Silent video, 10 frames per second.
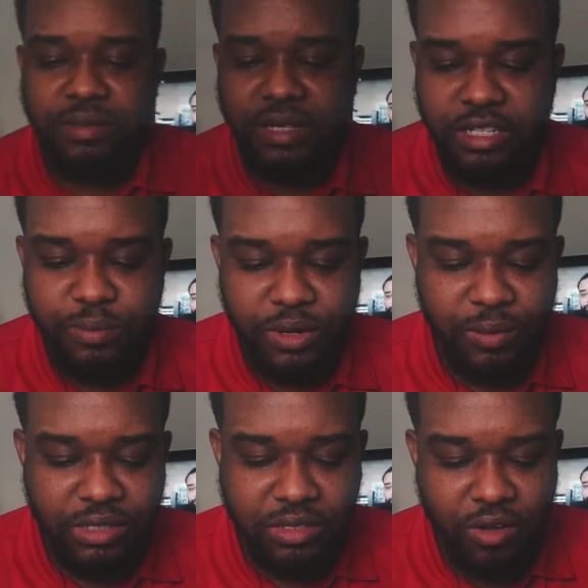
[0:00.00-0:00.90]
it's pretty
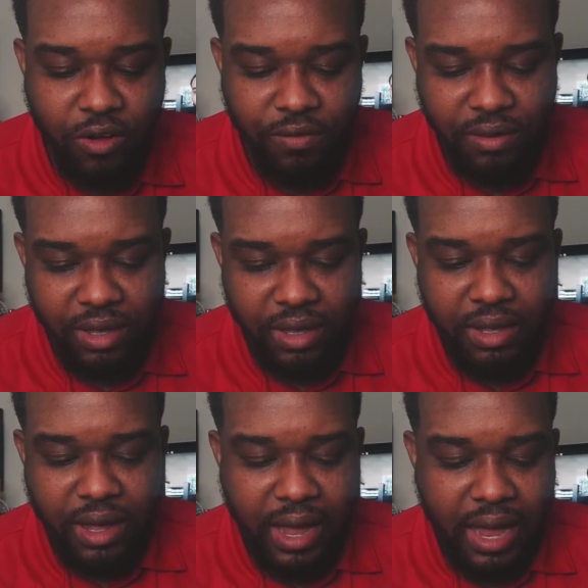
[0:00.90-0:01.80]
much soft.
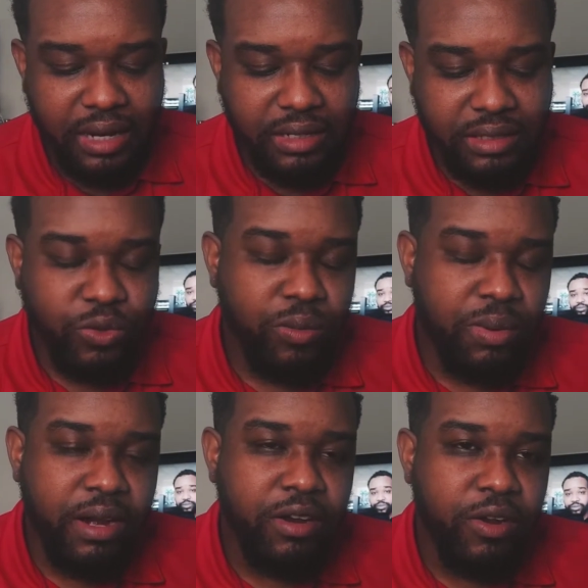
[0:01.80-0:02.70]
I add it to a
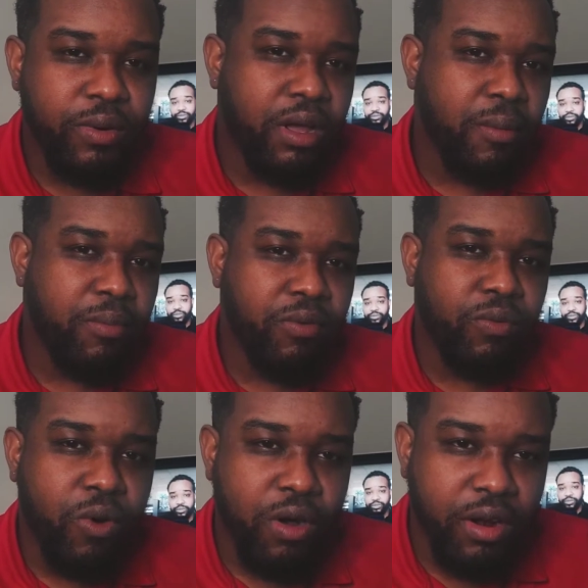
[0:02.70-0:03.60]
blender with a cup of
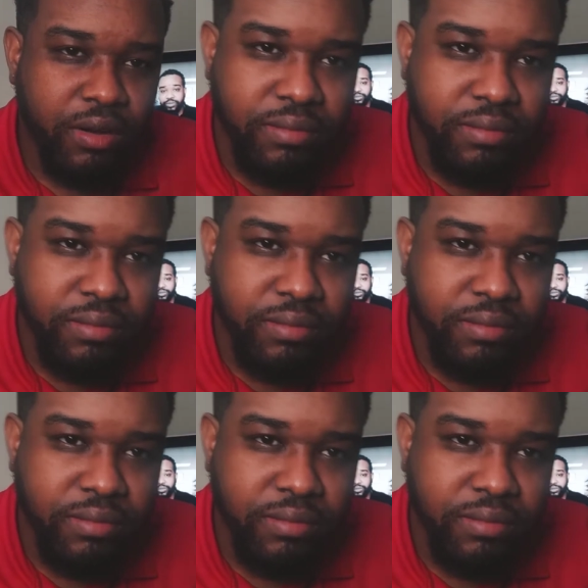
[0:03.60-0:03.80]
water.